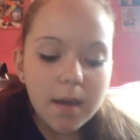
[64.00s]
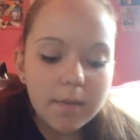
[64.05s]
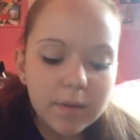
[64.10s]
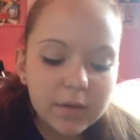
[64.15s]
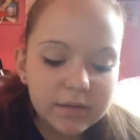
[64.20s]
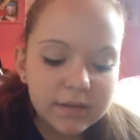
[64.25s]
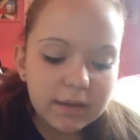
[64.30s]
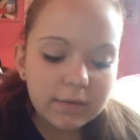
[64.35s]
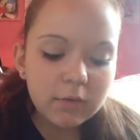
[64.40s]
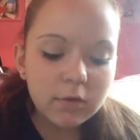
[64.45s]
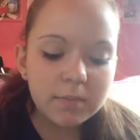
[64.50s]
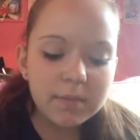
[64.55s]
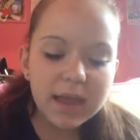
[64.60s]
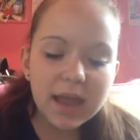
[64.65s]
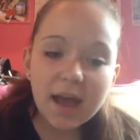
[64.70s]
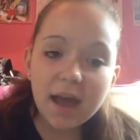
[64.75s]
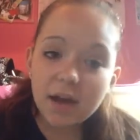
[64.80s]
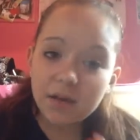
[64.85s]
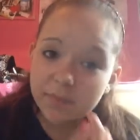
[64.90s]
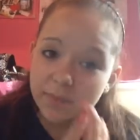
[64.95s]
because I normally
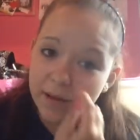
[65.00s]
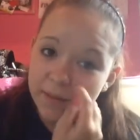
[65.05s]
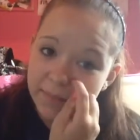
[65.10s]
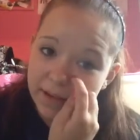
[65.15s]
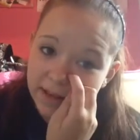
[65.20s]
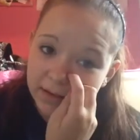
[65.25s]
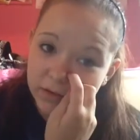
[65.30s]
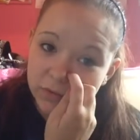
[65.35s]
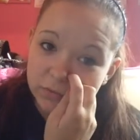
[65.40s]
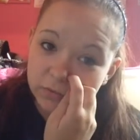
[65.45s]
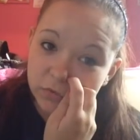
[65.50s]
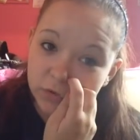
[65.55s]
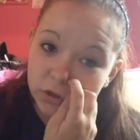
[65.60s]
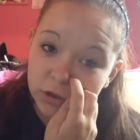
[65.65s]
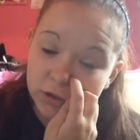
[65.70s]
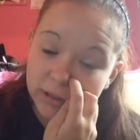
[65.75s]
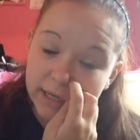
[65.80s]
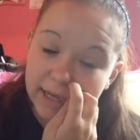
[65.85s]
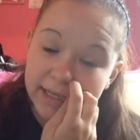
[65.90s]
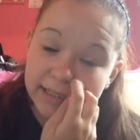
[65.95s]
have my makeup
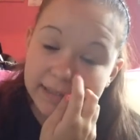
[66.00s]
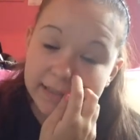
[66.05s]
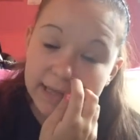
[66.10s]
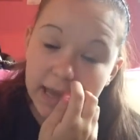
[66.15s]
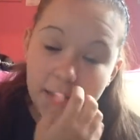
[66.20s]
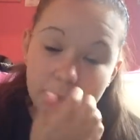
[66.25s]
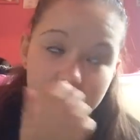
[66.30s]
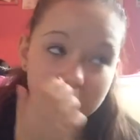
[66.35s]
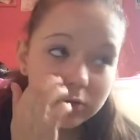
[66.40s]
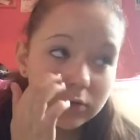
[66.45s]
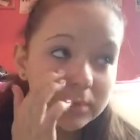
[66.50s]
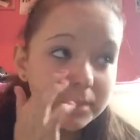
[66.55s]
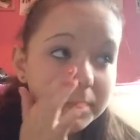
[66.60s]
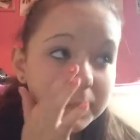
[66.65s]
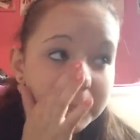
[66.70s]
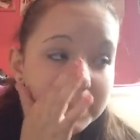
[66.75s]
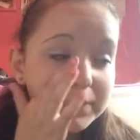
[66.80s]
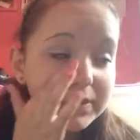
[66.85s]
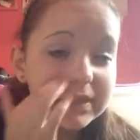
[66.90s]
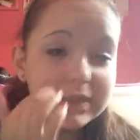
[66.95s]
done in
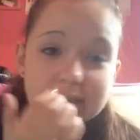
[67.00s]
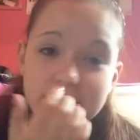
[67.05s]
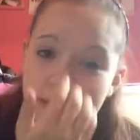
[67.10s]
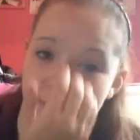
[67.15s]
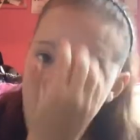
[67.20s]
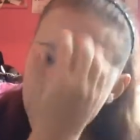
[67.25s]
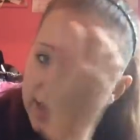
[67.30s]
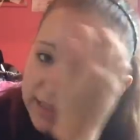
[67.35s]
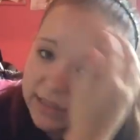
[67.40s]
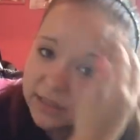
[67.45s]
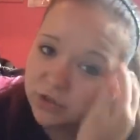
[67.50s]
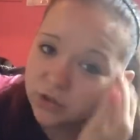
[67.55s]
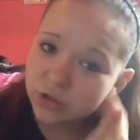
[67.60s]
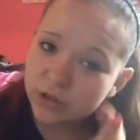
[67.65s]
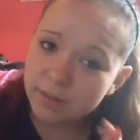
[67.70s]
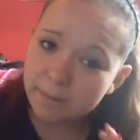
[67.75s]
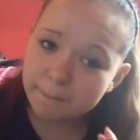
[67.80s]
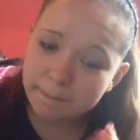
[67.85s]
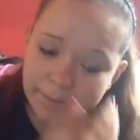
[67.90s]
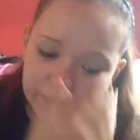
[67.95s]
Debenhams, but this time I had it done
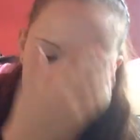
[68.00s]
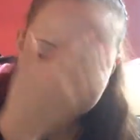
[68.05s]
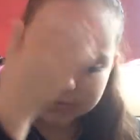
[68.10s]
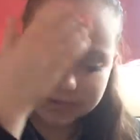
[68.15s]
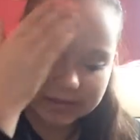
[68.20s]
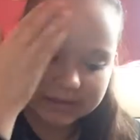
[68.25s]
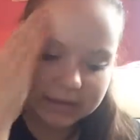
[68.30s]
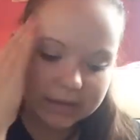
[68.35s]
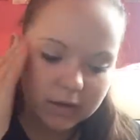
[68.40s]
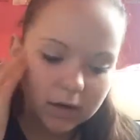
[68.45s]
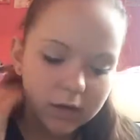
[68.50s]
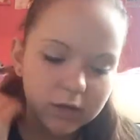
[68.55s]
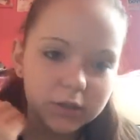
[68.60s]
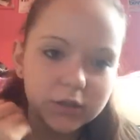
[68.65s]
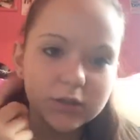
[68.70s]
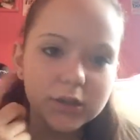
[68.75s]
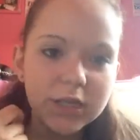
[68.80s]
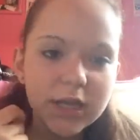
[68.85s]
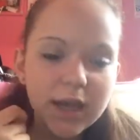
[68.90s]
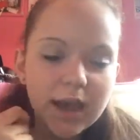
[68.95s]
in Boots and I
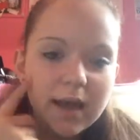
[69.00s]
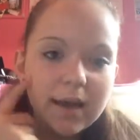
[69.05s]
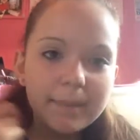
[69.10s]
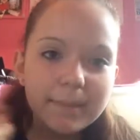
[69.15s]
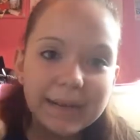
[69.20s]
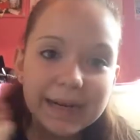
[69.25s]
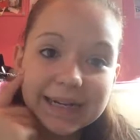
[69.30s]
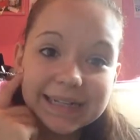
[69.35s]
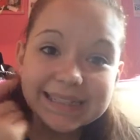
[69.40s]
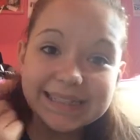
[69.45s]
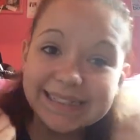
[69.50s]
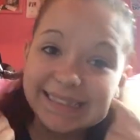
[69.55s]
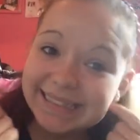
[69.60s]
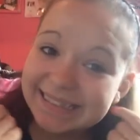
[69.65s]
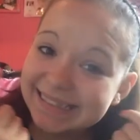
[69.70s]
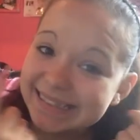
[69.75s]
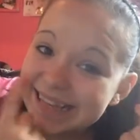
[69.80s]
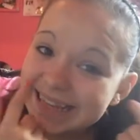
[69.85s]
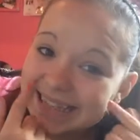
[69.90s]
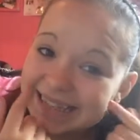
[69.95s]
got my
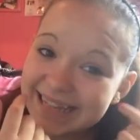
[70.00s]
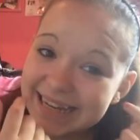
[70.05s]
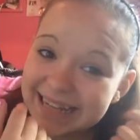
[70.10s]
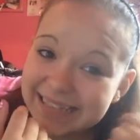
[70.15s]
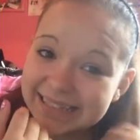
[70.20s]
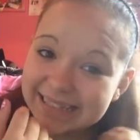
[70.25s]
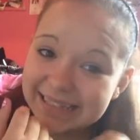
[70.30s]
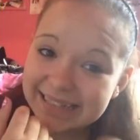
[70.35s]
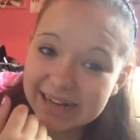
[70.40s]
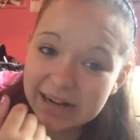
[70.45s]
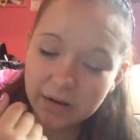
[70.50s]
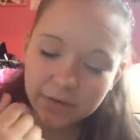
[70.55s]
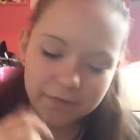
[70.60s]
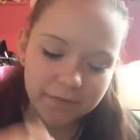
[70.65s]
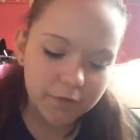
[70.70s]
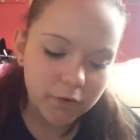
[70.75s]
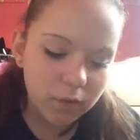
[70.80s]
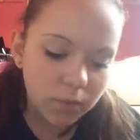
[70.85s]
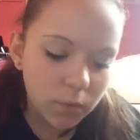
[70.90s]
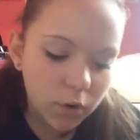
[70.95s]
skin tested out
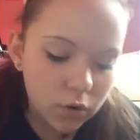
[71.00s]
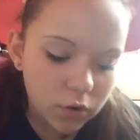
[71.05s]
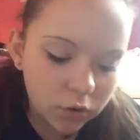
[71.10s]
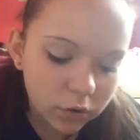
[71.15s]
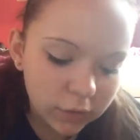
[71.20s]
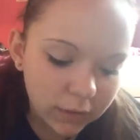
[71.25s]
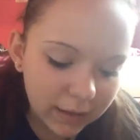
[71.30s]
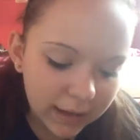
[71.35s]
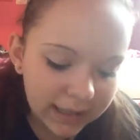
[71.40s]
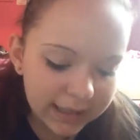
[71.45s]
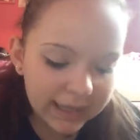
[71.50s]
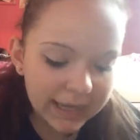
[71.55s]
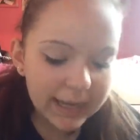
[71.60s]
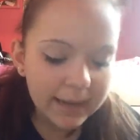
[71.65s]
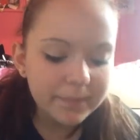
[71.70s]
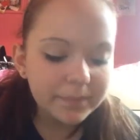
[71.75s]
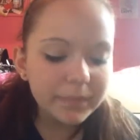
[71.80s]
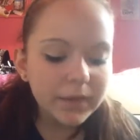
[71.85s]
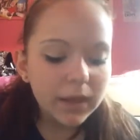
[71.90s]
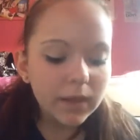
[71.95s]
for what colour I
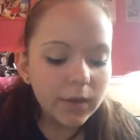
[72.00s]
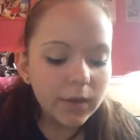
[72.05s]
am.